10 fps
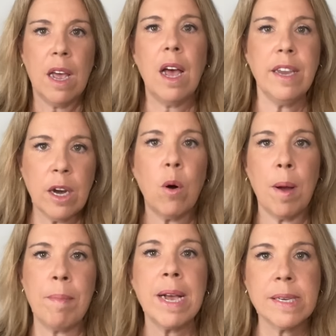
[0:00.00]
you know,
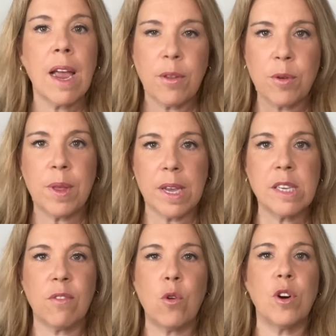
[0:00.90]
amongst other things,
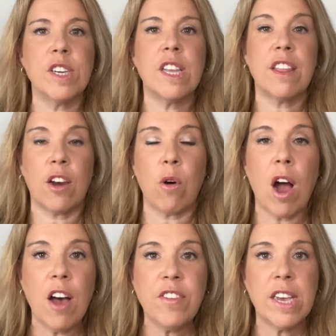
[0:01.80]
of course, that are
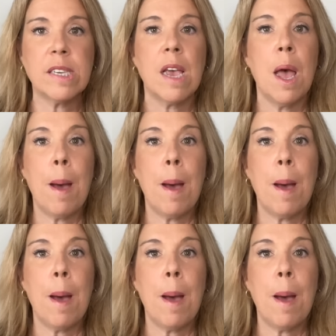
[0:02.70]
obvious,